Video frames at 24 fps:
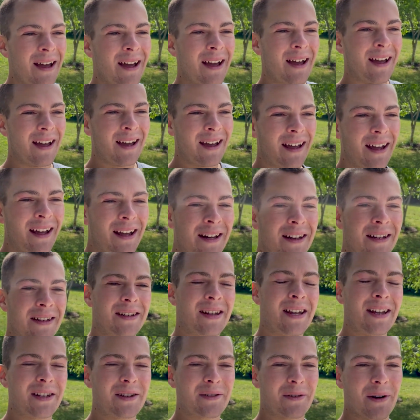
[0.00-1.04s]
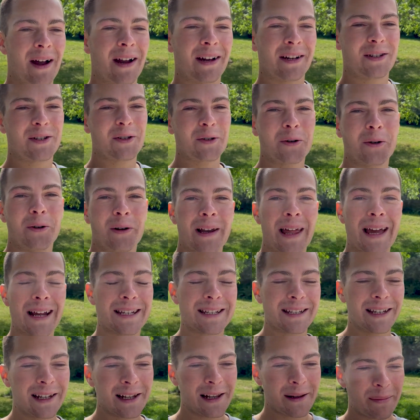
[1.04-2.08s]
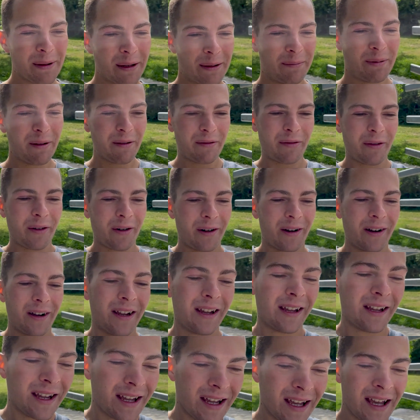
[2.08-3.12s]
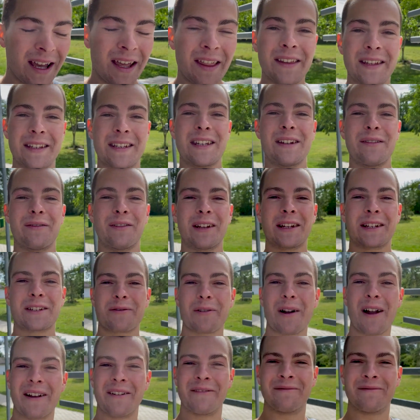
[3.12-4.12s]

and trying to relax a little bit before this evening's run.